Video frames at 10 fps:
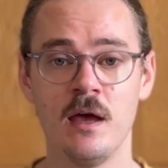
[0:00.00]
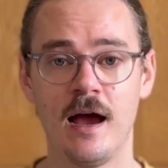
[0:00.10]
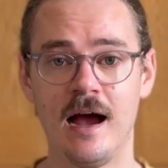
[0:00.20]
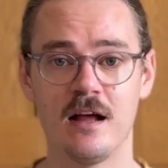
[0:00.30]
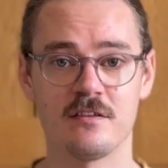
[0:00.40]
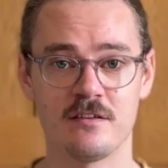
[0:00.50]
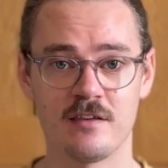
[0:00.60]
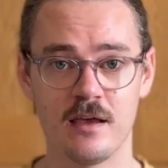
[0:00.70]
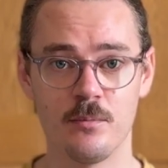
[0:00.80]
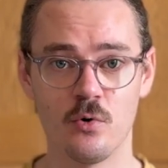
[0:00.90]
at a
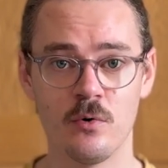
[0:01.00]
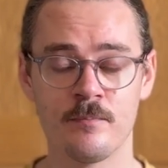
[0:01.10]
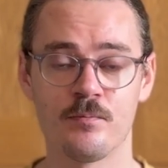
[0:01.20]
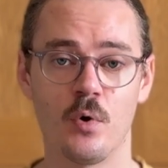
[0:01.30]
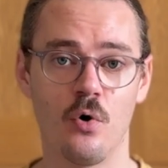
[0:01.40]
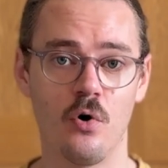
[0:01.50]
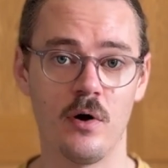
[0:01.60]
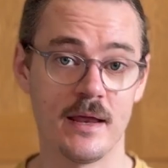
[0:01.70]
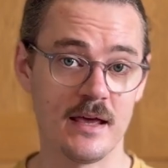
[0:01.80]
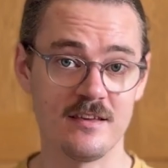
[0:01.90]
table or
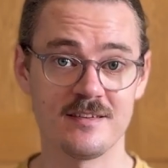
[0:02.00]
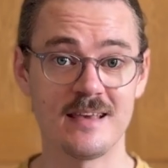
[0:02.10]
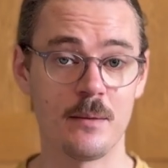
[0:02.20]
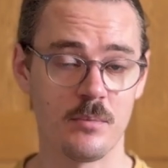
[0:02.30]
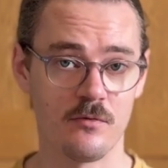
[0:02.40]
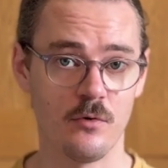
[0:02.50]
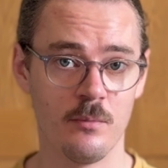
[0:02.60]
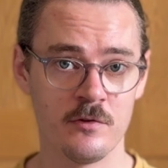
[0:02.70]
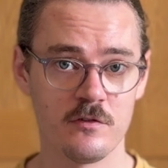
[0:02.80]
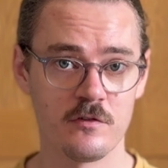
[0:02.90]
in a set
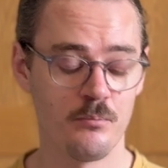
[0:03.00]
performance,